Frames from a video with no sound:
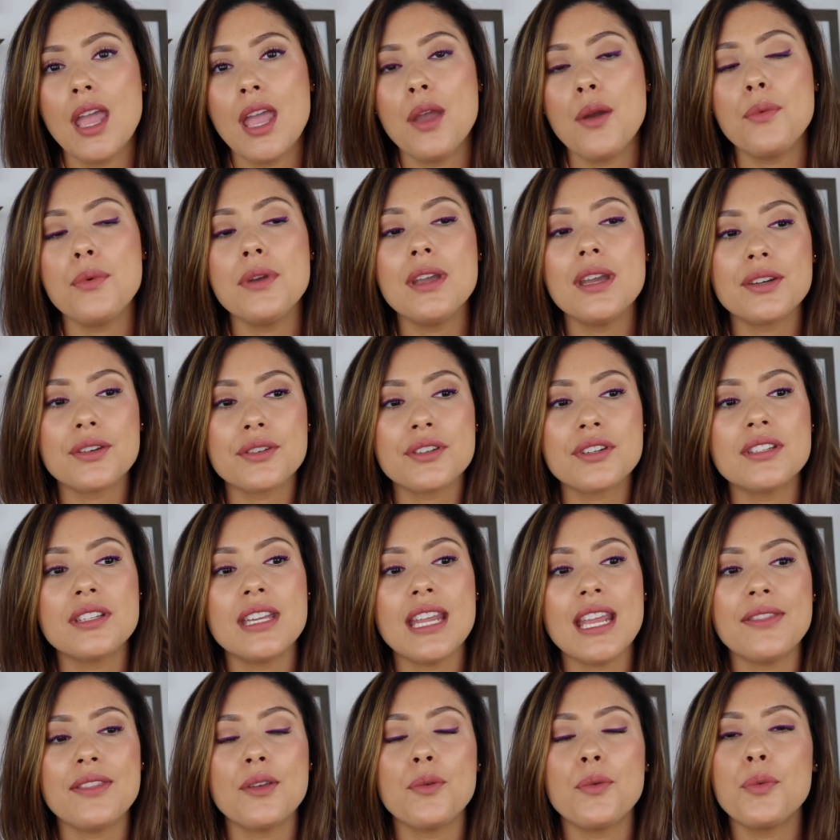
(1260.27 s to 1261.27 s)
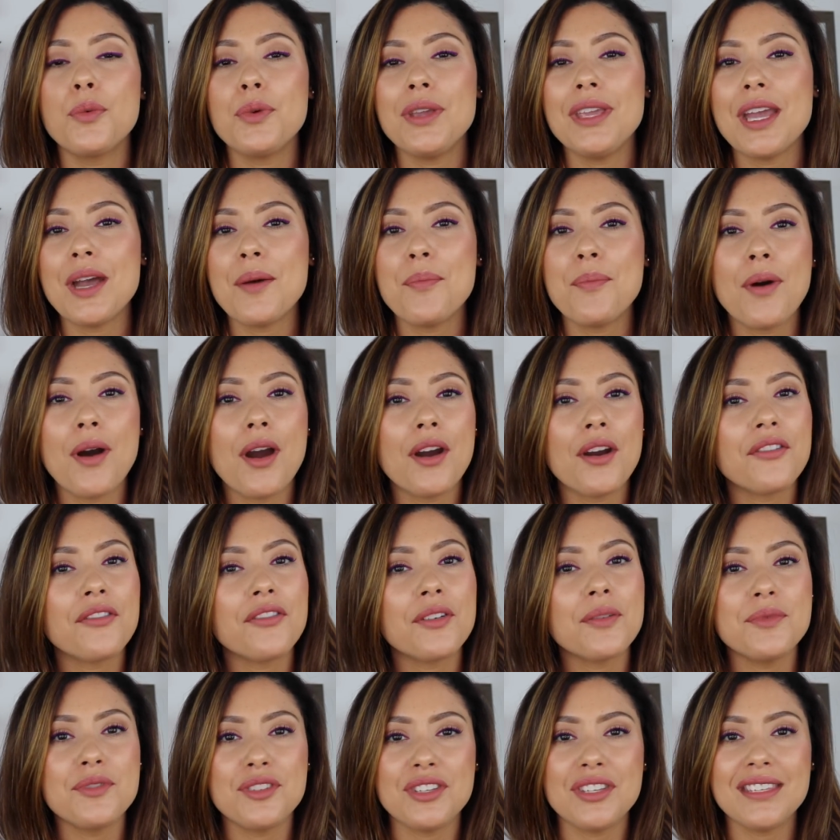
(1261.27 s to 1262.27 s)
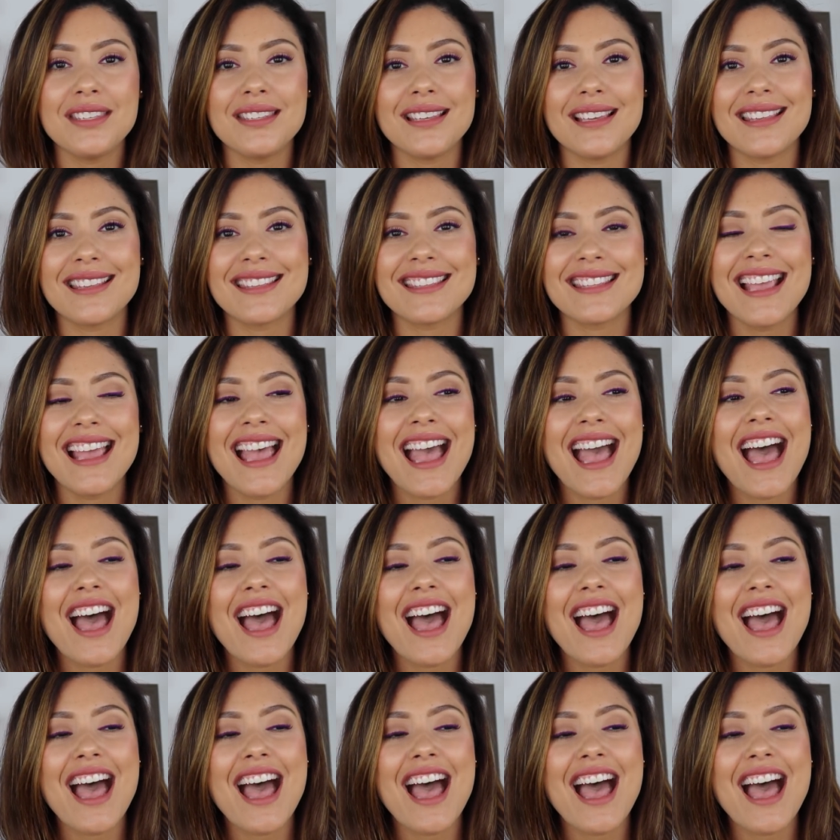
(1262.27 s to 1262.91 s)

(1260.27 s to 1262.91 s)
and we understand that we, apart from Jesus,